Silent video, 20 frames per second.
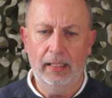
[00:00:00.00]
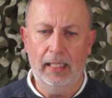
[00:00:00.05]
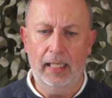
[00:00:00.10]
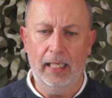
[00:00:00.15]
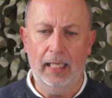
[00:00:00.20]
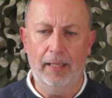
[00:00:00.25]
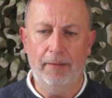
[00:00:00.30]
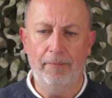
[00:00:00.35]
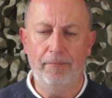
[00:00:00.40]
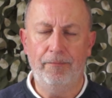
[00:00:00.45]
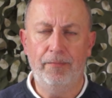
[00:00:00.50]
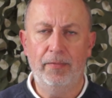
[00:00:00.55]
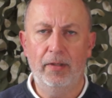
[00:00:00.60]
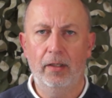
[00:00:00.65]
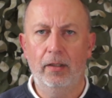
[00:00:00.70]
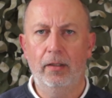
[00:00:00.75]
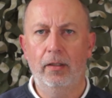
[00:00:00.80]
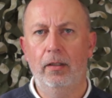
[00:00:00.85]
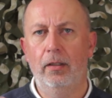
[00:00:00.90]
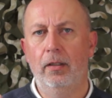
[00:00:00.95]

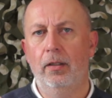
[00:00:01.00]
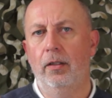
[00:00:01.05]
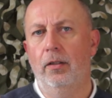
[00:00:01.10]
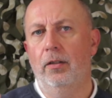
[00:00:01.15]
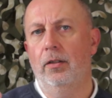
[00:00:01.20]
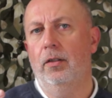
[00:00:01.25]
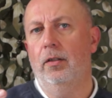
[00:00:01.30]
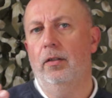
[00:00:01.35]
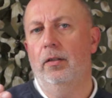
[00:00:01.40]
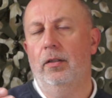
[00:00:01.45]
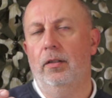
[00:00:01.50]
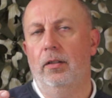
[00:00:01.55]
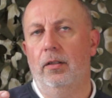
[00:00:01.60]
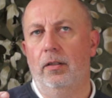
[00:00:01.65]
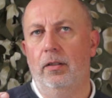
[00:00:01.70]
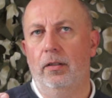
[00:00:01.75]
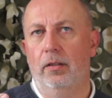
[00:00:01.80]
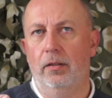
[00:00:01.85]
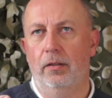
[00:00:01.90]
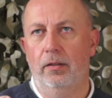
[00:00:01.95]

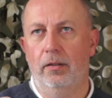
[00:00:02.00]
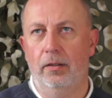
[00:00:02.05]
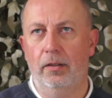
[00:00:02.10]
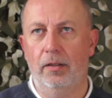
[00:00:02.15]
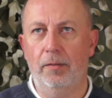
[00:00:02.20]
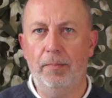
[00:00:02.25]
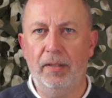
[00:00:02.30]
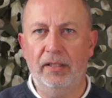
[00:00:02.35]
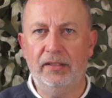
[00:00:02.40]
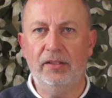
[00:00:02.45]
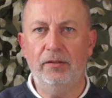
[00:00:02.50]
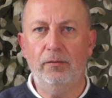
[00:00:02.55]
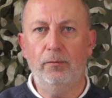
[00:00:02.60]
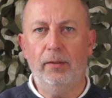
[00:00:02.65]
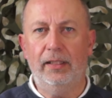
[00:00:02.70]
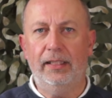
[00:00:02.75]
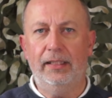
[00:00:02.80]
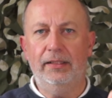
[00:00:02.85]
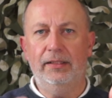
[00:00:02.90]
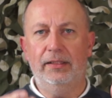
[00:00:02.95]
The button
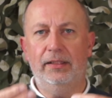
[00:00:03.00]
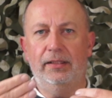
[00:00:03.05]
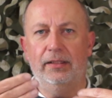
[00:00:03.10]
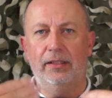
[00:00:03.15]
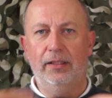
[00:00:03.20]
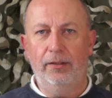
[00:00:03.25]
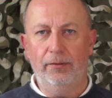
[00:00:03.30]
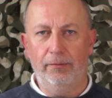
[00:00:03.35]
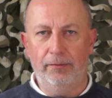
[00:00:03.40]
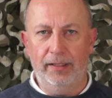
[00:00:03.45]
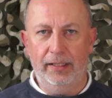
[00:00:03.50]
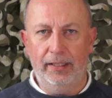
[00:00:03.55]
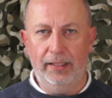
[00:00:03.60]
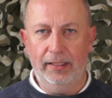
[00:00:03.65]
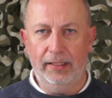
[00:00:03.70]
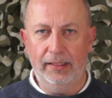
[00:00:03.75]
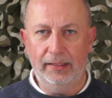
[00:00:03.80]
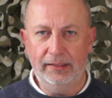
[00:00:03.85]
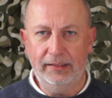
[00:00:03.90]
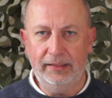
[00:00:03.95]
when it's to the rear
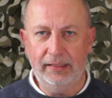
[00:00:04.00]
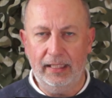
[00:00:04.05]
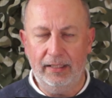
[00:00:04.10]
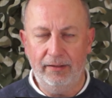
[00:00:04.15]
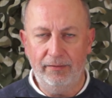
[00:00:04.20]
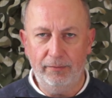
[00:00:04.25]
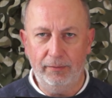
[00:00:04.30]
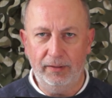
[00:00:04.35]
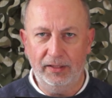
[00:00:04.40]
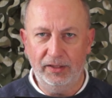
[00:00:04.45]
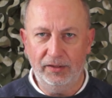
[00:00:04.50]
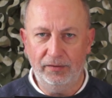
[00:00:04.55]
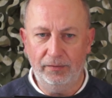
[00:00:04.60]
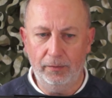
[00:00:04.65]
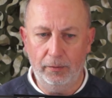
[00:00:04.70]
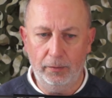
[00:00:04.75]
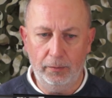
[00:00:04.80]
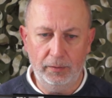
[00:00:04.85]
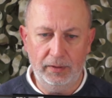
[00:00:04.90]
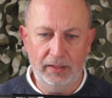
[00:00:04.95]
is safe, when it's
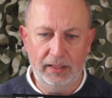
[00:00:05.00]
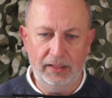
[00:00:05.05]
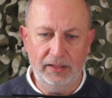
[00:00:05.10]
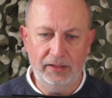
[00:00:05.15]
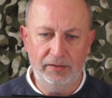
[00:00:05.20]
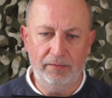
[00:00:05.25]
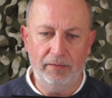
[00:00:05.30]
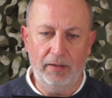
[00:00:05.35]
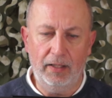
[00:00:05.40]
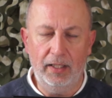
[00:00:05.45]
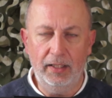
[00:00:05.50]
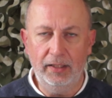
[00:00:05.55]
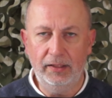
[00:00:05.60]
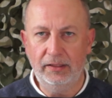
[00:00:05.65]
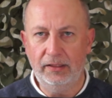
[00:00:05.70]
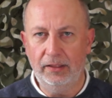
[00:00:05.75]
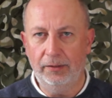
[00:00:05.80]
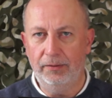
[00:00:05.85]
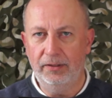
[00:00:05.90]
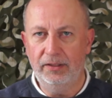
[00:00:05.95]
forward it's fire,
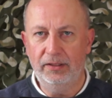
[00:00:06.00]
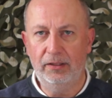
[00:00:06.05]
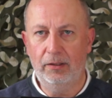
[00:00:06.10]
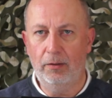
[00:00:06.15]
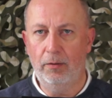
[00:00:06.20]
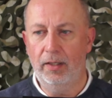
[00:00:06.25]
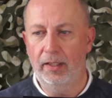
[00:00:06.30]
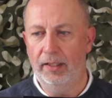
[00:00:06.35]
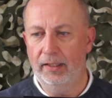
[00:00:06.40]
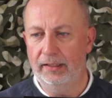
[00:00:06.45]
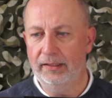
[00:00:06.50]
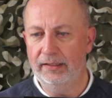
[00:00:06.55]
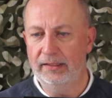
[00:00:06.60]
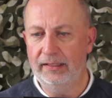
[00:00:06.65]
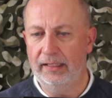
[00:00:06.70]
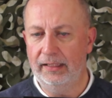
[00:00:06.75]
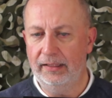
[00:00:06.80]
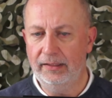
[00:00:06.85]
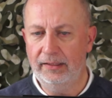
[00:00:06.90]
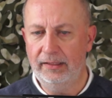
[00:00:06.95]
so it's quite
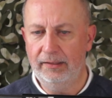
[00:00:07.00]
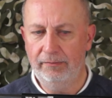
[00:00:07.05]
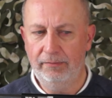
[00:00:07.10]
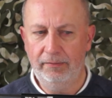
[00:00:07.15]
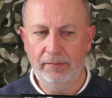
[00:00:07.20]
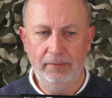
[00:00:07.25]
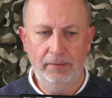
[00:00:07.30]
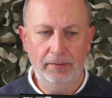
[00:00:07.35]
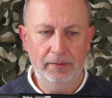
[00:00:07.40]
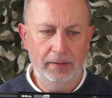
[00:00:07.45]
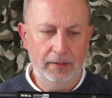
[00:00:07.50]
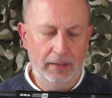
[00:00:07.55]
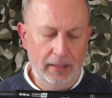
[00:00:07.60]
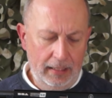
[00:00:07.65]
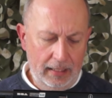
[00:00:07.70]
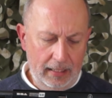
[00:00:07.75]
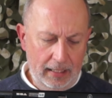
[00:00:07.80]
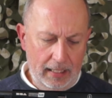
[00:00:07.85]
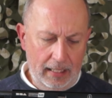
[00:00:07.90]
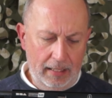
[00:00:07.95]
instinctive.
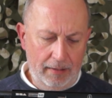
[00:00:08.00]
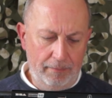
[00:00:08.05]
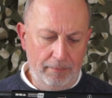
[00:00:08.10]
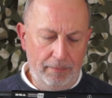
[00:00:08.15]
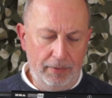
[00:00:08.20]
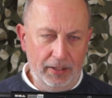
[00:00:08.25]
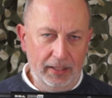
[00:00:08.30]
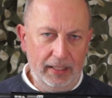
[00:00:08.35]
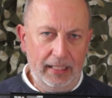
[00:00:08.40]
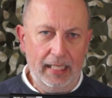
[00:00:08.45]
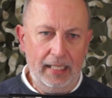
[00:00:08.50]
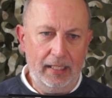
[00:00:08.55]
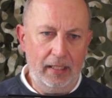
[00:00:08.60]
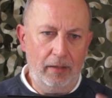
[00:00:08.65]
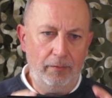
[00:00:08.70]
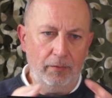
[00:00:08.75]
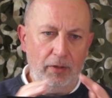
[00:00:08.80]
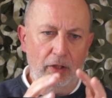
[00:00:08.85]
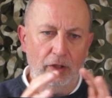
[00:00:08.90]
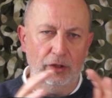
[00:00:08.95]
But again,
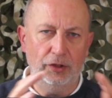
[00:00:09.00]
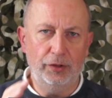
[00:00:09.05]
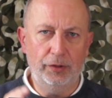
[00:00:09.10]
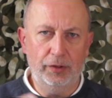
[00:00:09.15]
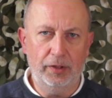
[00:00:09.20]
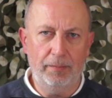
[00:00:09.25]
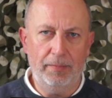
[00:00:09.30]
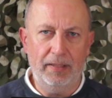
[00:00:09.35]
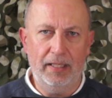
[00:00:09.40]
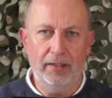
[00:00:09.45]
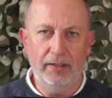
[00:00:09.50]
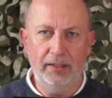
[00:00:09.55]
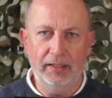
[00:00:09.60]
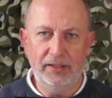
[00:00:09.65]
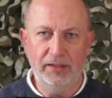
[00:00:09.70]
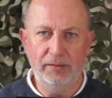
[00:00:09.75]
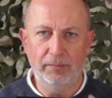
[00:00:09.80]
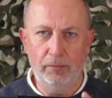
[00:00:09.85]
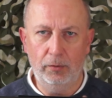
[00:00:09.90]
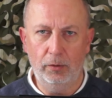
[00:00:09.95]
I'm going to talk about
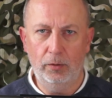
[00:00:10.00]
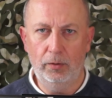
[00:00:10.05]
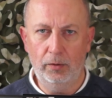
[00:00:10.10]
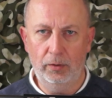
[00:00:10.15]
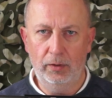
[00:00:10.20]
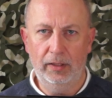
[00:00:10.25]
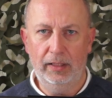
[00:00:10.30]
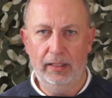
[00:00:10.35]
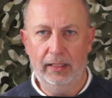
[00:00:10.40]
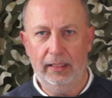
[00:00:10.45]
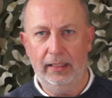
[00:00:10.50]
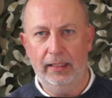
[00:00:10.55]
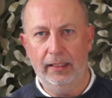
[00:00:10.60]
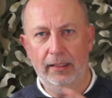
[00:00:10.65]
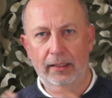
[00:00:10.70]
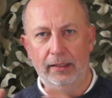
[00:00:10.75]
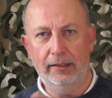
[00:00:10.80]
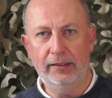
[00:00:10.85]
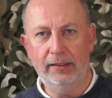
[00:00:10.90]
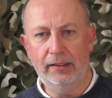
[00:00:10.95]
this more
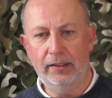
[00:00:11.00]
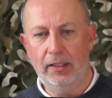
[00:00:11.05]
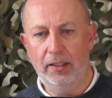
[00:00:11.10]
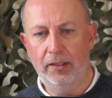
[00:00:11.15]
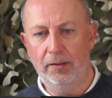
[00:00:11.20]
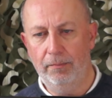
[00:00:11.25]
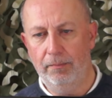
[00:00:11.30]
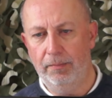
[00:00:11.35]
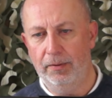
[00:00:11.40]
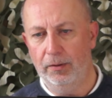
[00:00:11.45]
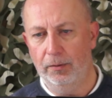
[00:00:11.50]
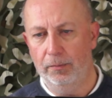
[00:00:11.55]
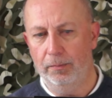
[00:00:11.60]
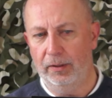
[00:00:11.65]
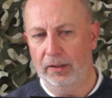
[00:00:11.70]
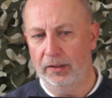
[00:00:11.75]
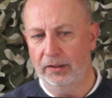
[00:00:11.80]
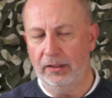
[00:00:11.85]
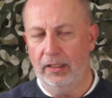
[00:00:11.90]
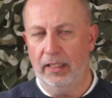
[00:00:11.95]
in the design and build,
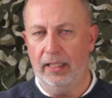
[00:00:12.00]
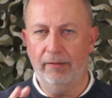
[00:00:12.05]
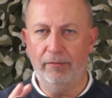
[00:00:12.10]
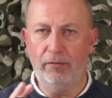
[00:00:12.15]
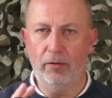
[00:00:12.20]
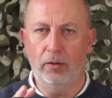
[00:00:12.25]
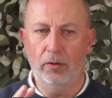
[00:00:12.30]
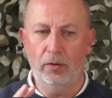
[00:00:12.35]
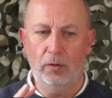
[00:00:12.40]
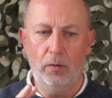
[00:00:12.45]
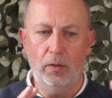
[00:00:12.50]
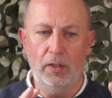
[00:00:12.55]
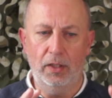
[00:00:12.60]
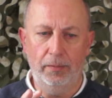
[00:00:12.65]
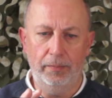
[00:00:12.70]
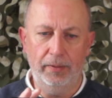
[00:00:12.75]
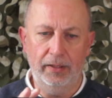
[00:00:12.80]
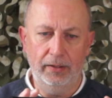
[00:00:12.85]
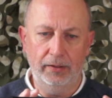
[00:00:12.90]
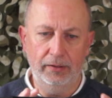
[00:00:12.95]
because I have got quite
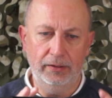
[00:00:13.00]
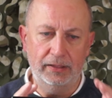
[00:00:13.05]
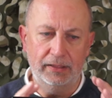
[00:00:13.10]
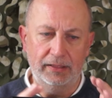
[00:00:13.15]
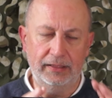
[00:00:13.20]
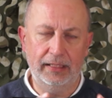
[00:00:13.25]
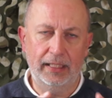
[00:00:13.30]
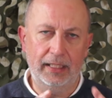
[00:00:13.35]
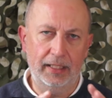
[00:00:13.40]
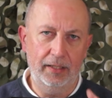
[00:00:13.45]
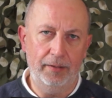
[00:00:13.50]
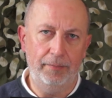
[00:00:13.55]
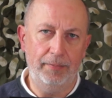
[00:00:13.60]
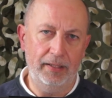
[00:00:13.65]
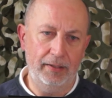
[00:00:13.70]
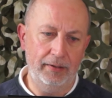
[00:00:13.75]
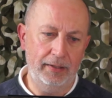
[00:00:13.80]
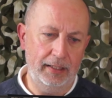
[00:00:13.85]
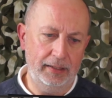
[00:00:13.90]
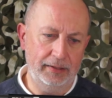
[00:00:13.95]
a bit to say
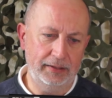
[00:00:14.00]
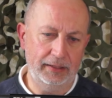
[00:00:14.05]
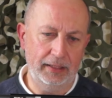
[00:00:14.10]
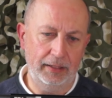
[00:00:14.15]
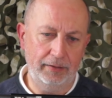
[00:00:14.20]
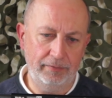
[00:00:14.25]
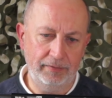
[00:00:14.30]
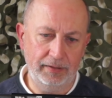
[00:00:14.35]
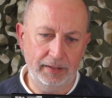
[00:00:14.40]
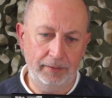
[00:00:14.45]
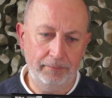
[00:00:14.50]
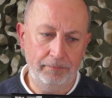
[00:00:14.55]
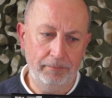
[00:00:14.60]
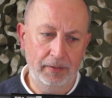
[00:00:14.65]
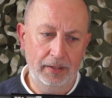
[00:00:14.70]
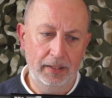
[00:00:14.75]
about that safety,